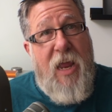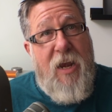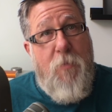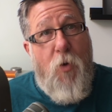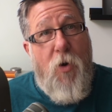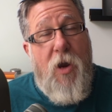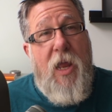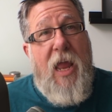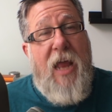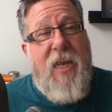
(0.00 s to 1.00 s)
anymore
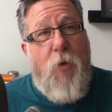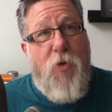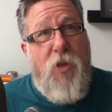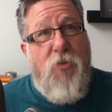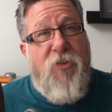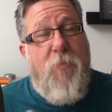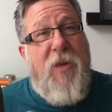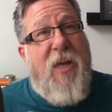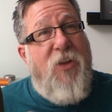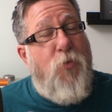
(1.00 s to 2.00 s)
and that we're using
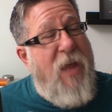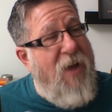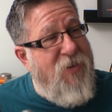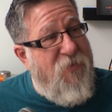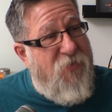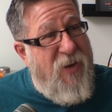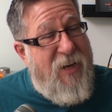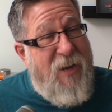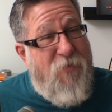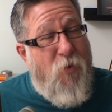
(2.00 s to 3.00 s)
because we have an
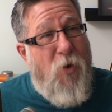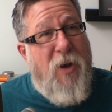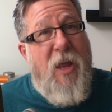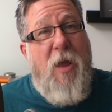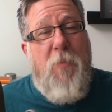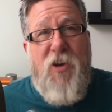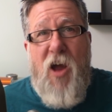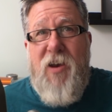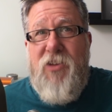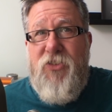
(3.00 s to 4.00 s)
affinity for it, but
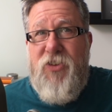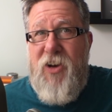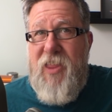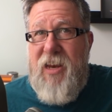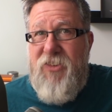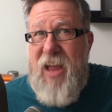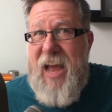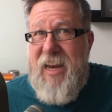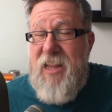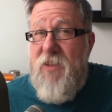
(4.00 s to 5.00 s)
not necessarily that it's
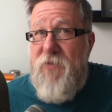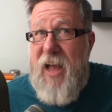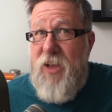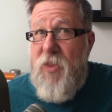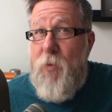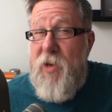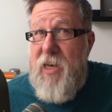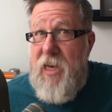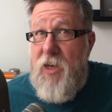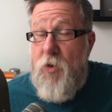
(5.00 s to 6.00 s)
adding the value that we
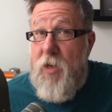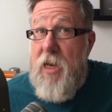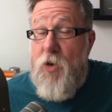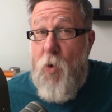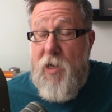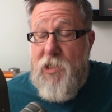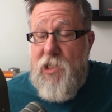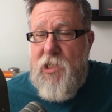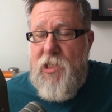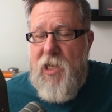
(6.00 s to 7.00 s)
need into our
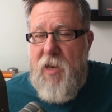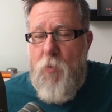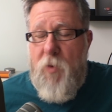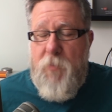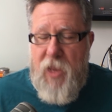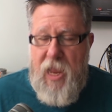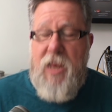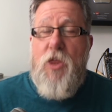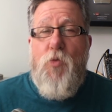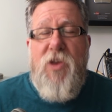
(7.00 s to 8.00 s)
existence anymore.
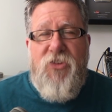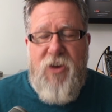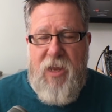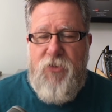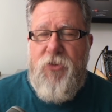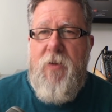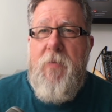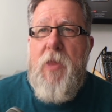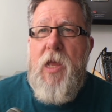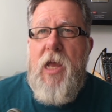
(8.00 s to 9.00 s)
And the reason is
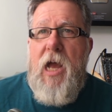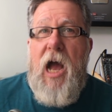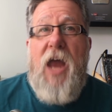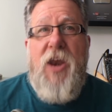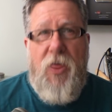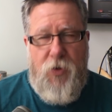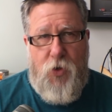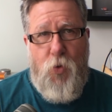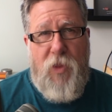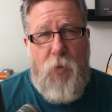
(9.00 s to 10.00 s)
another
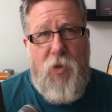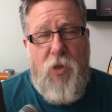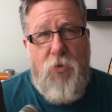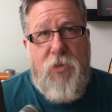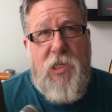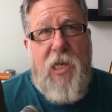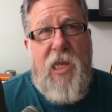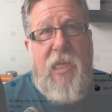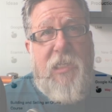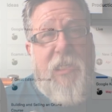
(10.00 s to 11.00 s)
tool that we use
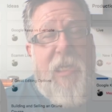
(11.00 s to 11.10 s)
is